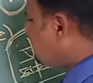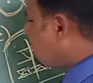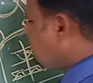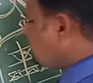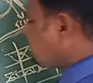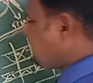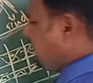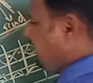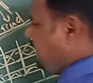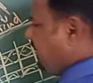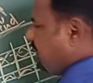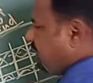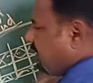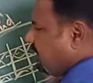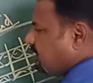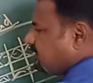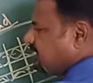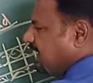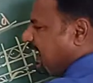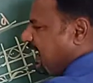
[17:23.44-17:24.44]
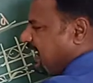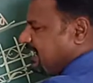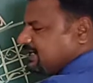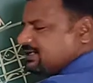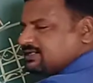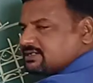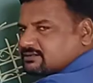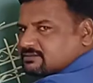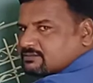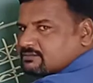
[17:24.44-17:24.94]
See, the
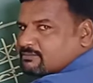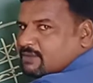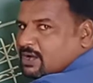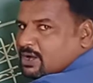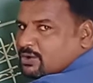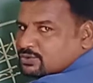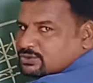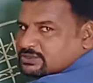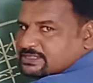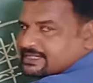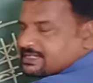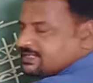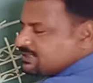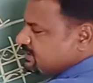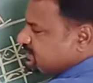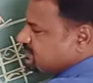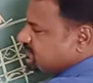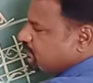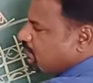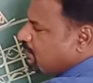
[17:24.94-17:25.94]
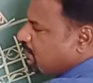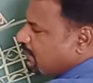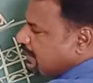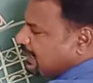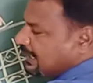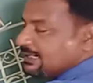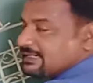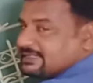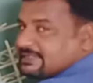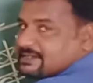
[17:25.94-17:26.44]
end, mouth end is called
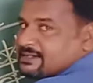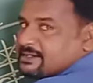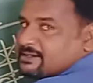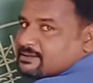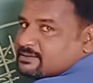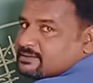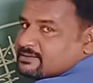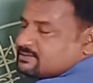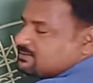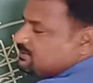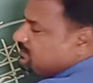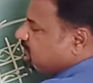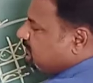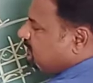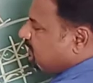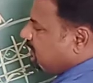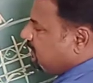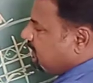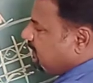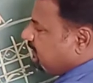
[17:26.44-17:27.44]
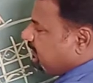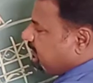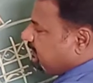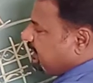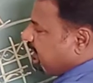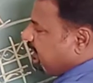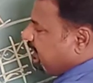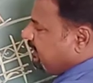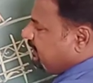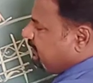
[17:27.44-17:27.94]
anterior region,
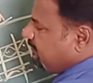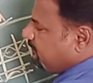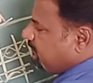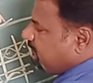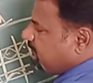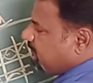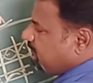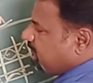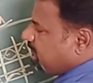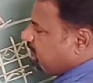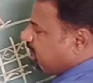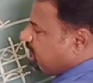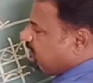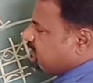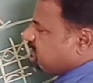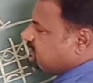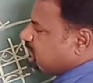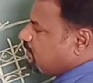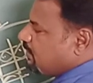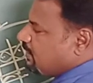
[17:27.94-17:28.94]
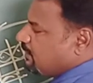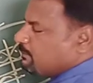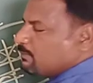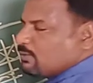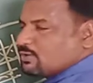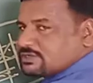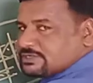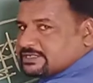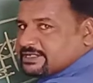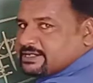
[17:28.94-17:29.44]
tail is called
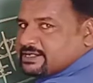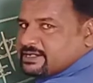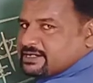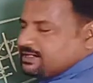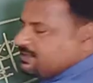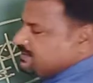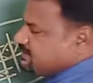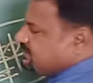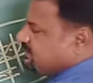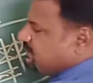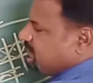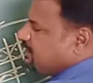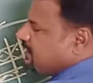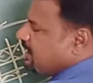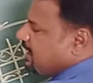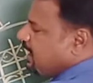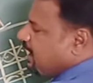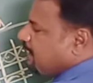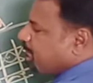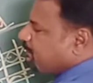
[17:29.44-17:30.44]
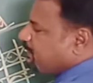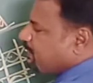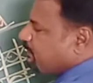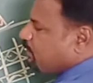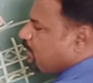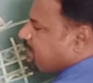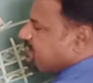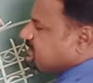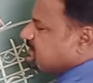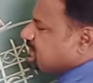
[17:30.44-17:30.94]
posterior region, upper
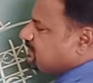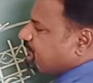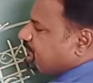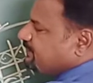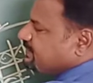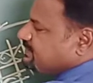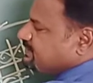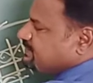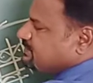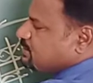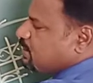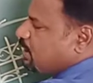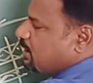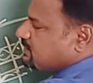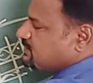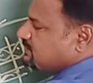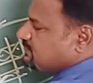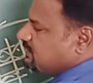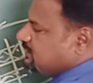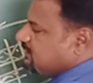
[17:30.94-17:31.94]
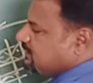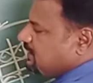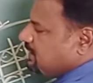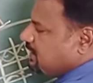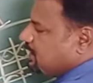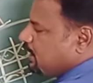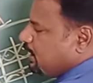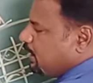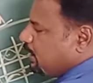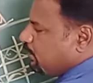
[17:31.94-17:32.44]
body surface is
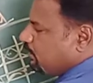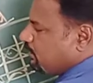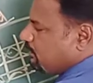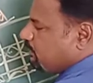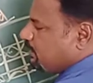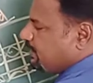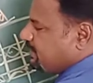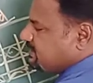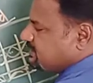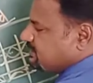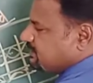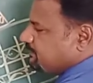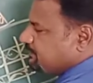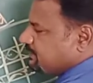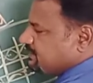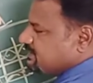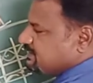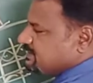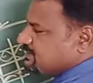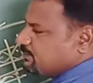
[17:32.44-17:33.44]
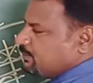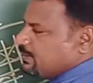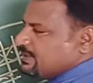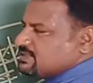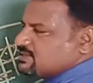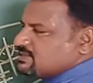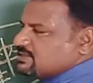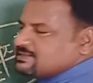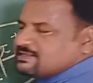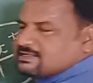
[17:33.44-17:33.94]
dorsal, lower body surface is
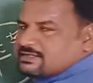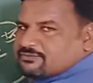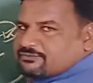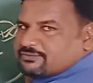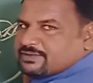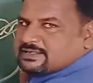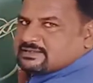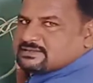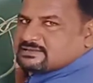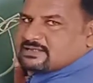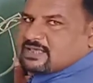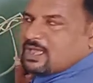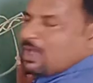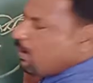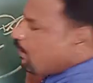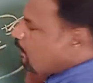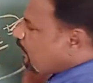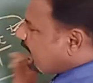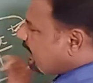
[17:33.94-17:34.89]
ventral surface. What